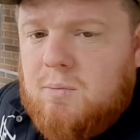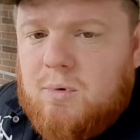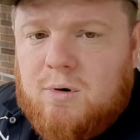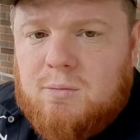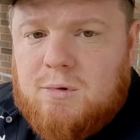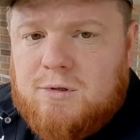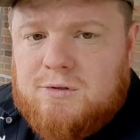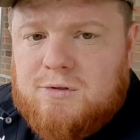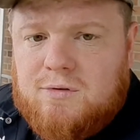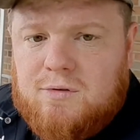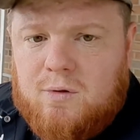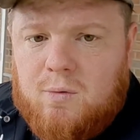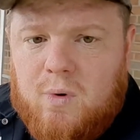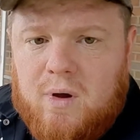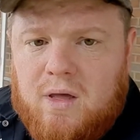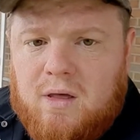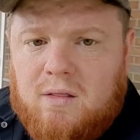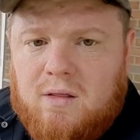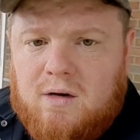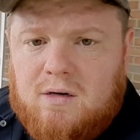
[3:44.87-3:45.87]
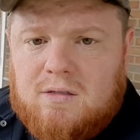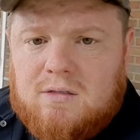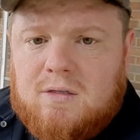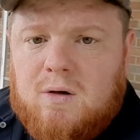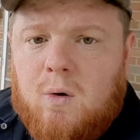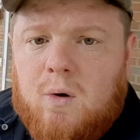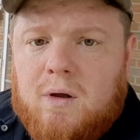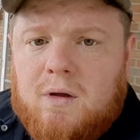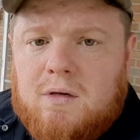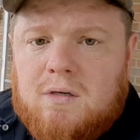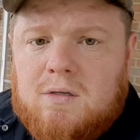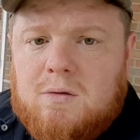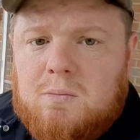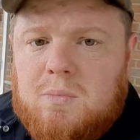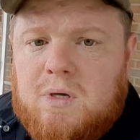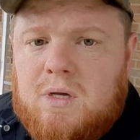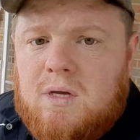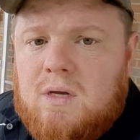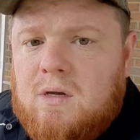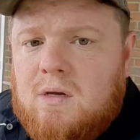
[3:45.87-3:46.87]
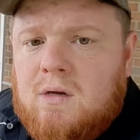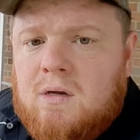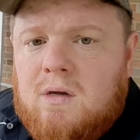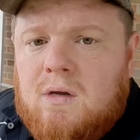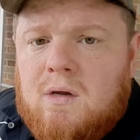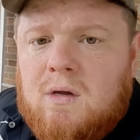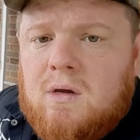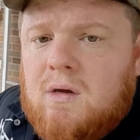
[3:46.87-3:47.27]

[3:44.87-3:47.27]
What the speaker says: pretty much the way that it's going to be.